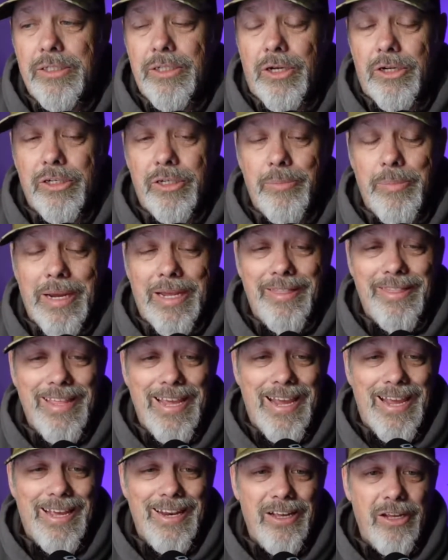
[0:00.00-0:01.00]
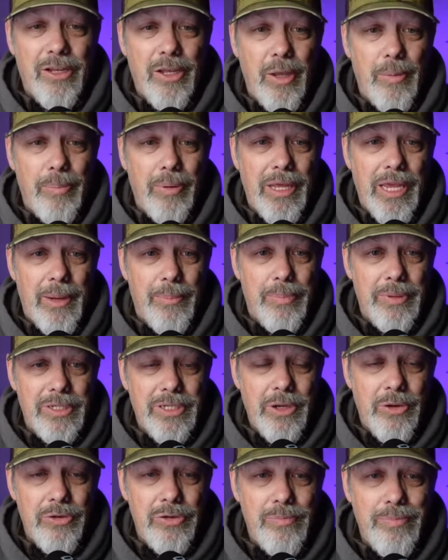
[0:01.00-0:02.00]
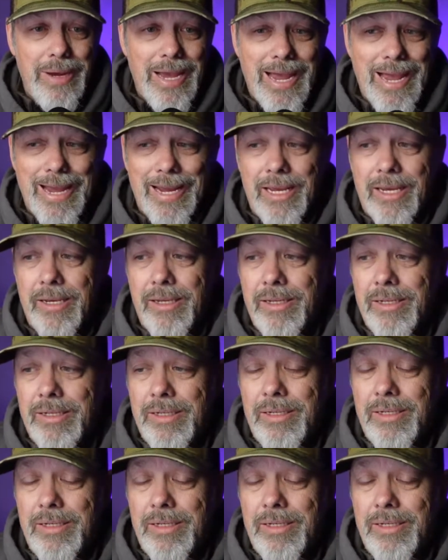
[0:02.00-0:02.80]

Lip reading: Talked about that a couple of episodes back.